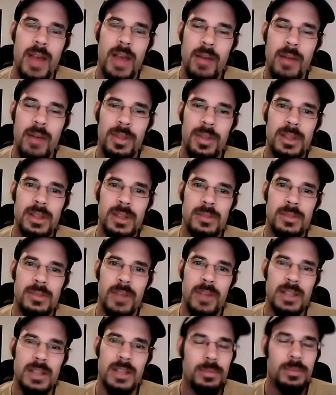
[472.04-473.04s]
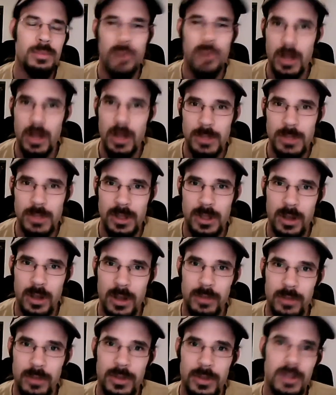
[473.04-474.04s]
Everything's fixed, problem
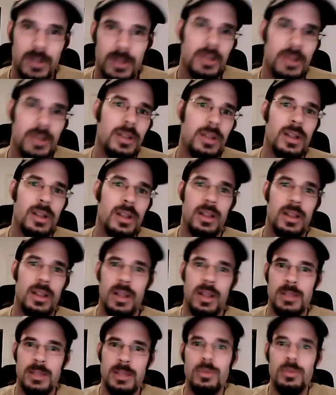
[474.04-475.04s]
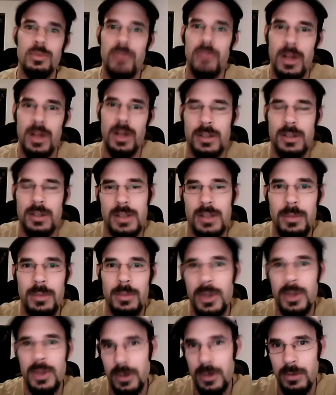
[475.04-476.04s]
solved. Let's move on to
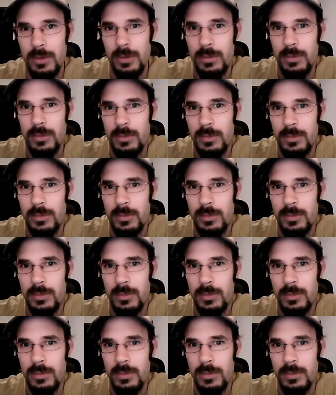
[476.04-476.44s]
something new.